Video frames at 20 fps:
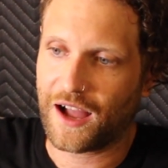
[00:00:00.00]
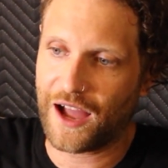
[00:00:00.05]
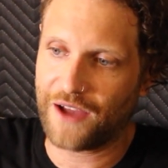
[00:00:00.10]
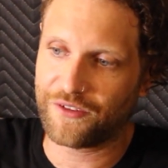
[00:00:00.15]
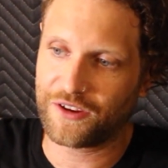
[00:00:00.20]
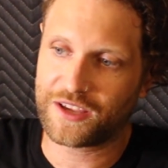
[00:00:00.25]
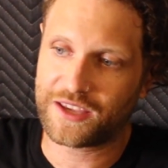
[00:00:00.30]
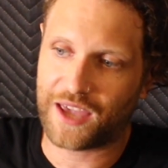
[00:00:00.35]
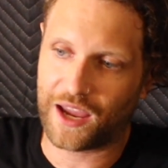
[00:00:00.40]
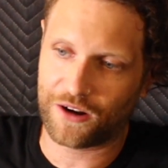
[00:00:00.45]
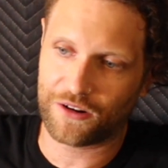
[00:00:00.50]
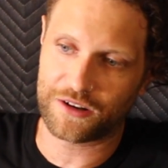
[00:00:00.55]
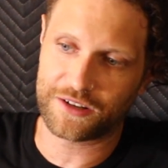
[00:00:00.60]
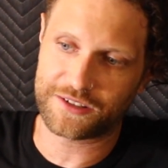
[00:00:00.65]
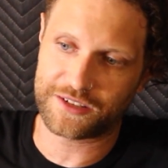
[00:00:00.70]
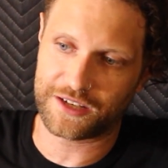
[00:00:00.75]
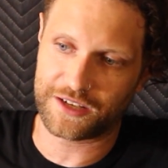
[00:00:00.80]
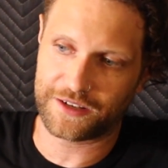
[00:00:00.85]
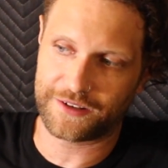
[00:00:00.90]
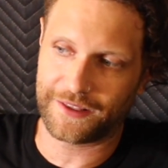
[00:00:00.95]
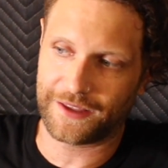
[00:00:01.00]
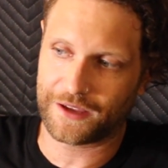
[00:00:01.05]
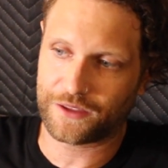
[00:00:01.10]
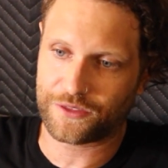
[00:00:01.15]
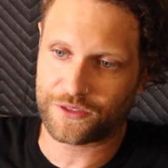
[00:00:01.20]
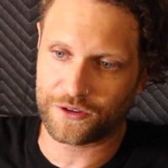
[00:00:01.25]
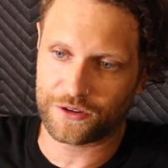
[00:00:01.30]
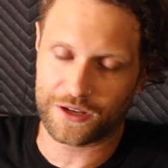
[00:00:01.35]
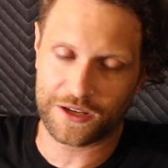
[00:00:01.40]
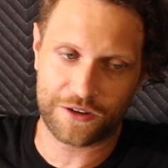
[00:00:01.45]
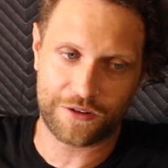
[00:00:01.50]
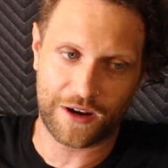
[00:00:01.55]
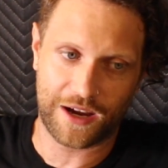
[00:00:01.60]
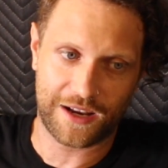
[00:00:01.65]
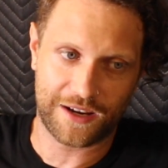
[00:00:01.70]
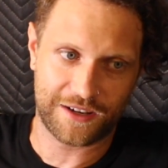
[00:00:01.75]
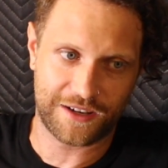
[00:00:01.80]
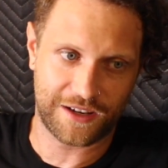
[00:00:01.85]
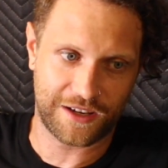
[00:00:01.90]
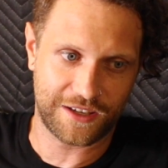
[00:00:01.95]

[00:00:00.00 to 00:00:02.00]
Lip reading: I have a guaranteed like 30 grand